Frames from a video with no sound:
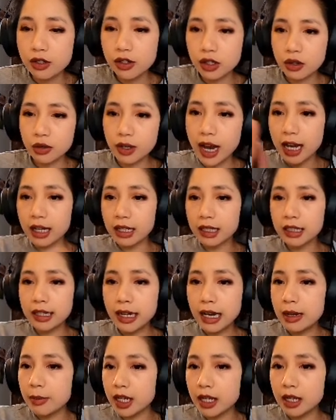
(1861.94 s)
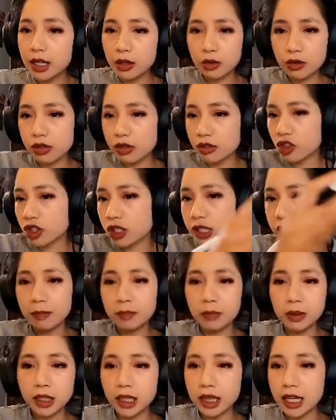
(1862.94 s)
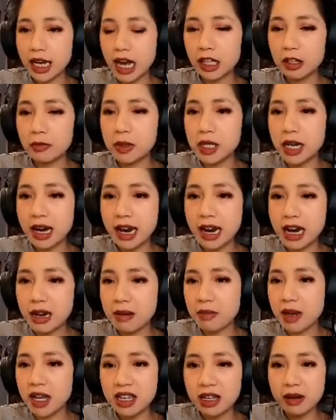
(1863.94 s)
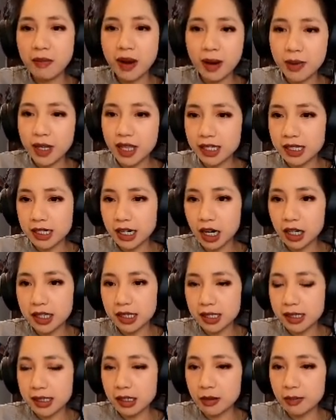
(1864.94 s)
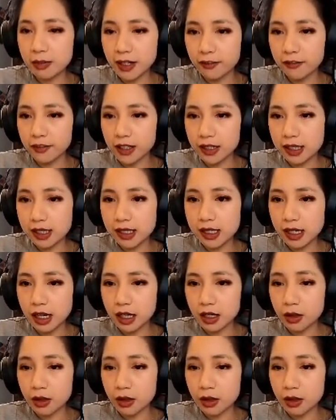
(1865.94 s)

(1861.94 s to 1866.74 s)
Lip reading: cation naming, it was just simply the element name and then maybe the stock system if it's, or